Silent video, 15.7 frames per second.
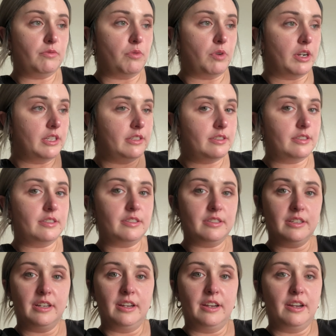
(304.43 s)

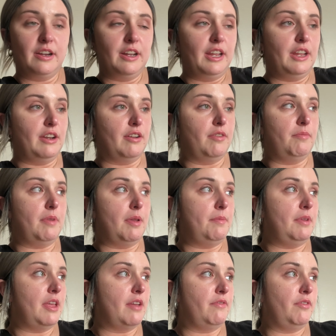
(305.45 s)
once you know
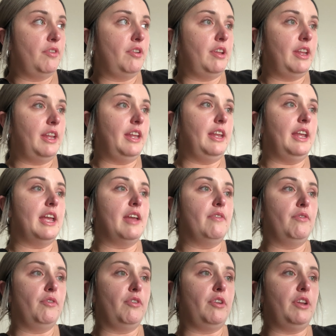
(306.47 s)
maybe every
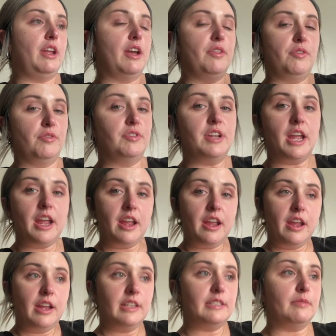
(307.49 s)
every other
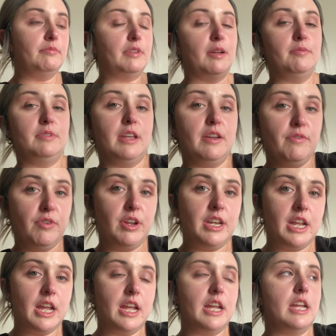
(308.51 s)
day sometimes every
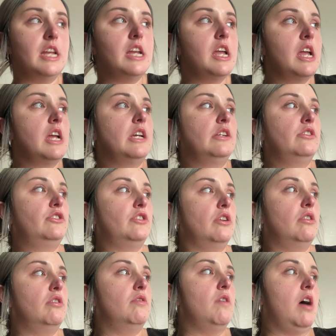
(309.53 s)
day
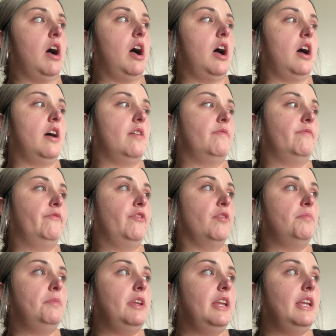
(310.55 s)
so um, for
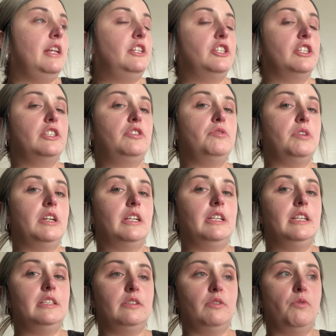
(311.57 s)
me just doing at
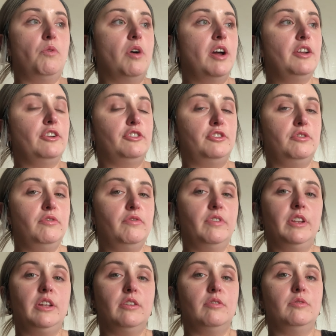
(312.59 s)
least one or two
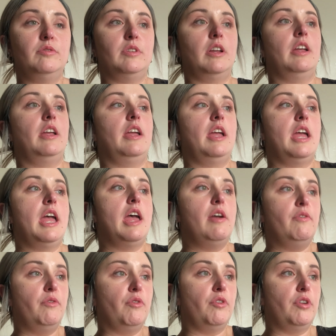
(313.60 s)
videos
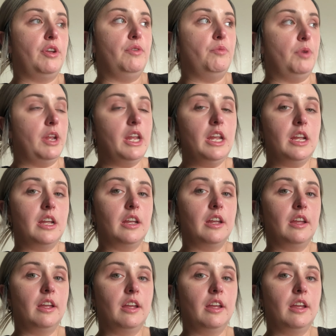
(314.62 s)
every week